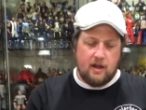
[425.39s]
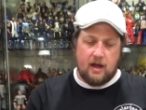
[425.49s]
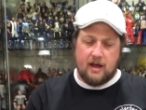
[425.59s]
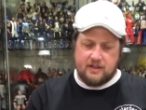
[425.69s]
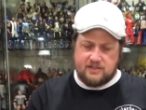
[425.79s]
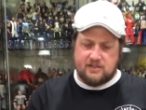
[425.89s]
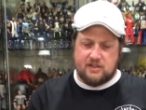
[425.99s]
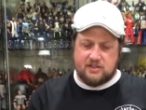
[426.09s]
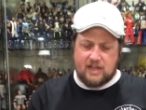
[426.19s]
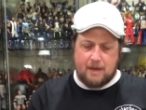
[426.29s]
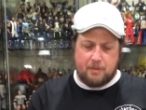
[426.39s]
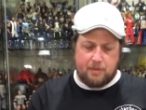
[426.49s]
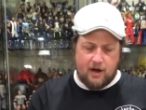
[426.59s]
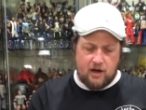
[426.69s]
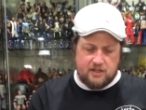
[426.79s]
This is the Stop in
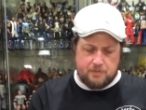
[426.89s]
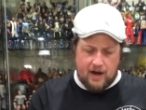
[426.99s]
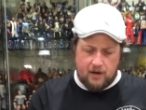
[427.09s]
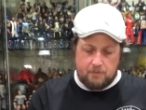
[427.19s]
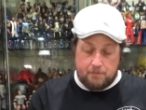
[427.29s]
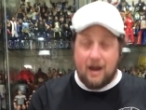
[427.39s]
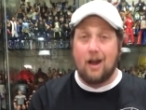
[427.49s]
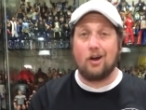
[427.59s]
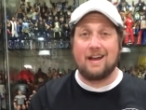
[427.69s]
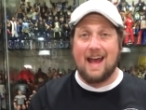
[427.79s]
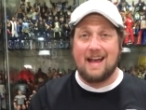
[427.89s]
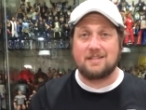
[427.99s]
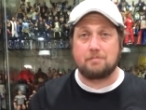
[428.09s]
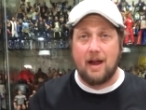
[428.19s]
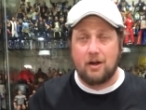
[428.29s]

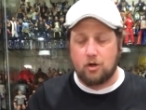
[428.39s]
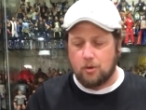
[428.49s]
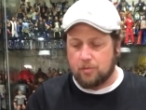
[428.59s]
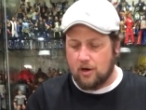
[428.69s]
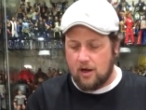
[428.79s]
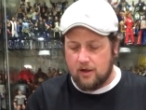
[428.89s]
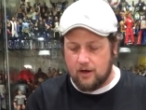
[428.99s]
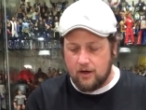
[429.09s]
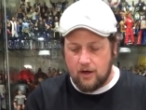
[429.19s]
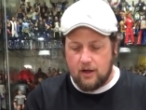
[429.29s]
Paradise, Micro Brawler.